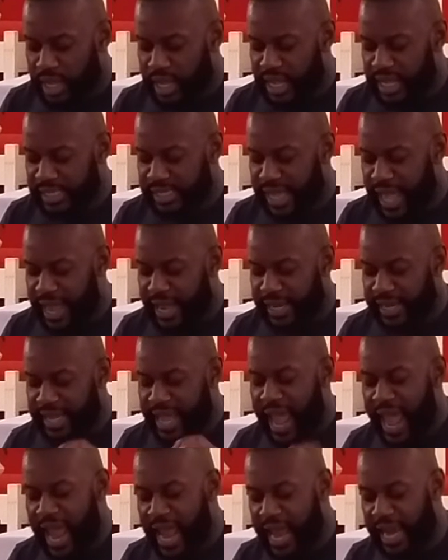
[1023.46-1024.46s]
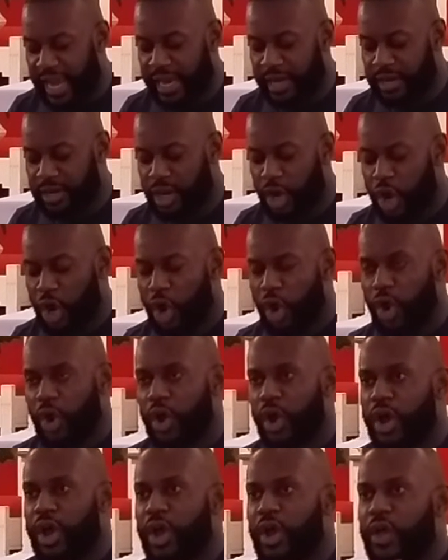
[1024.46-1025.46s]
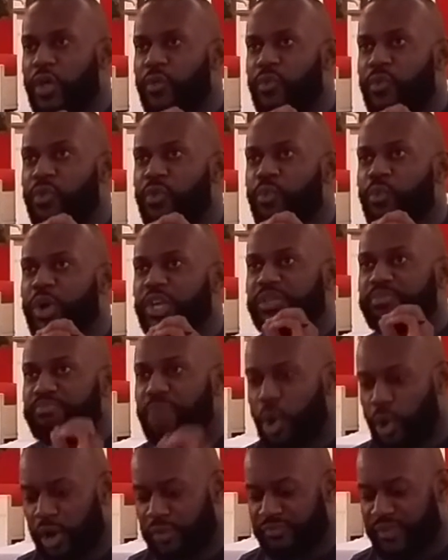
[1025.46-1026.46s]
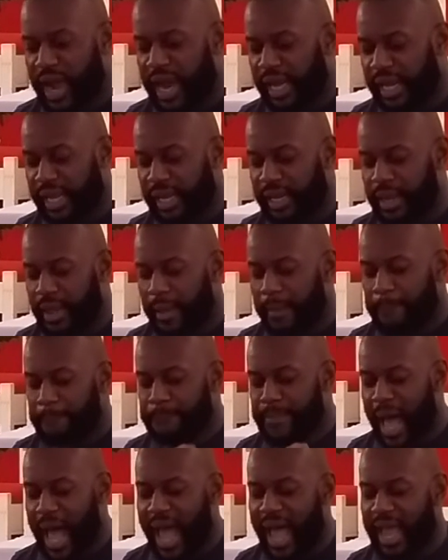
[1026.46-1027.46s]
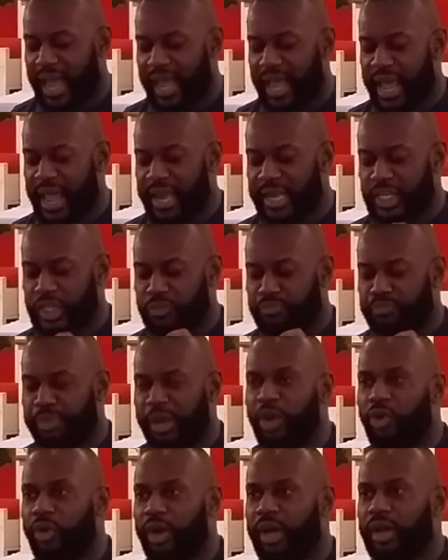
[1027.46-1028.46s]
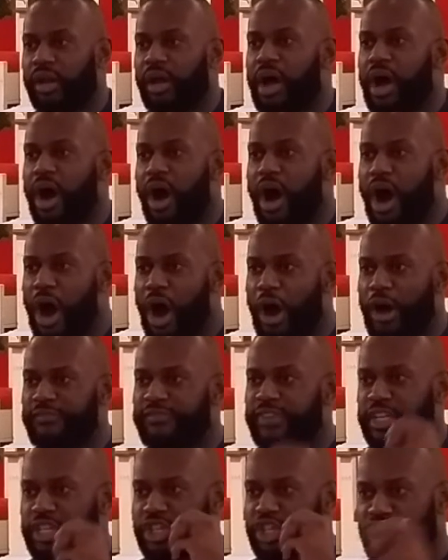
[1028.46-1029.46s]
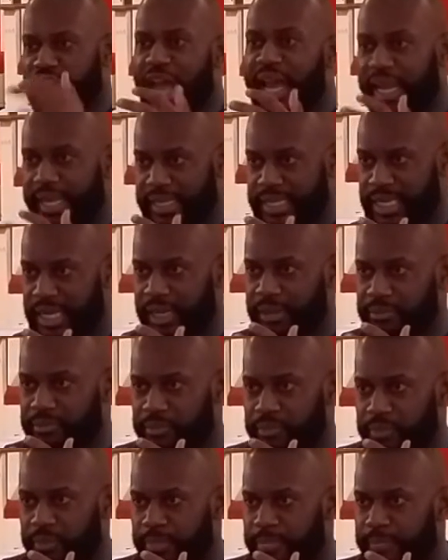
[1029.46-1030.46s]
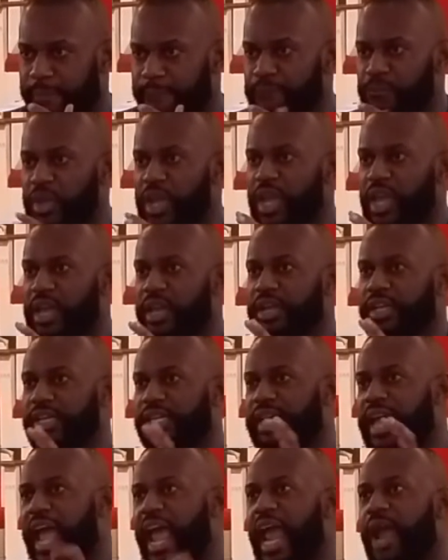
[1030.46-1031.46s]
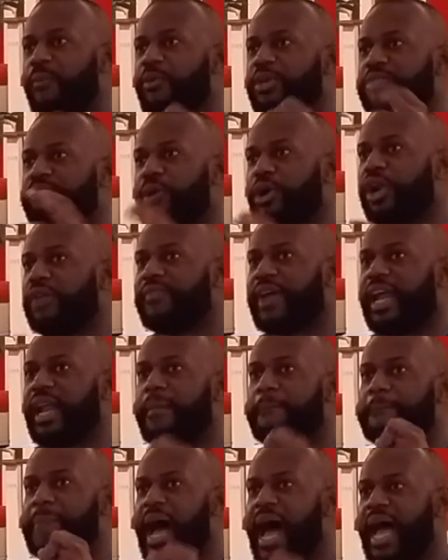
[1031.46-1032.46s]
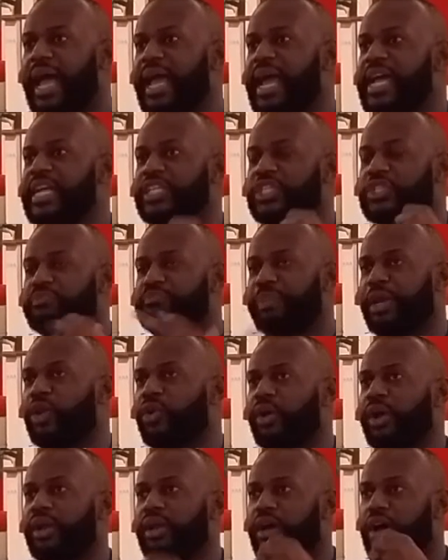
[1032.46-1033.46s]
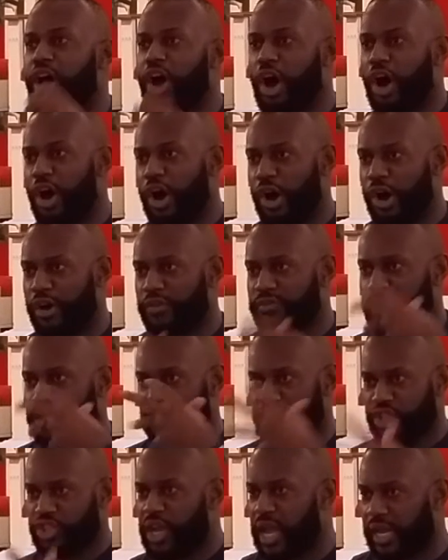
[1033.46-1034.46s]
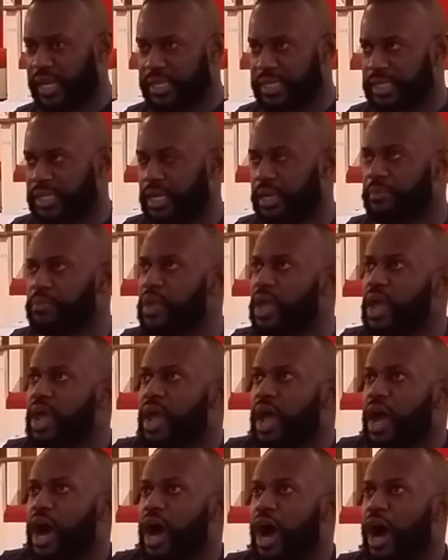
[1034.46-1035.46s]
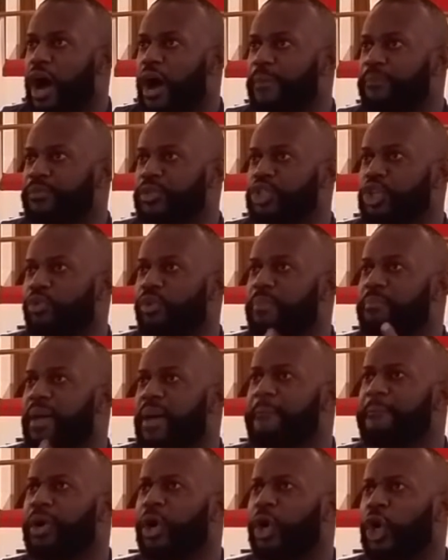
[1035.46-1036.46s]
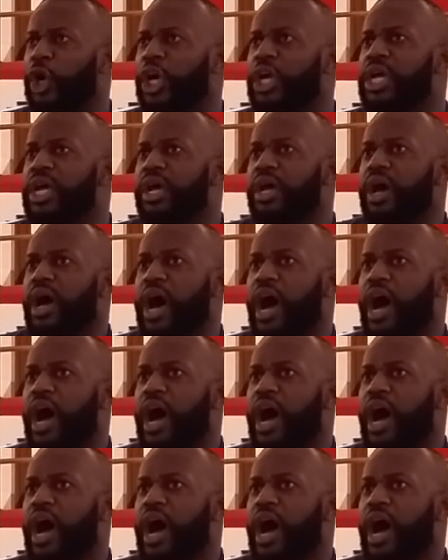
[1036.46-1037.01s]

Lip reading: Cain was motivated by a spirit of jealousy. Cain was motivated by a spirit of jealousy. So remember,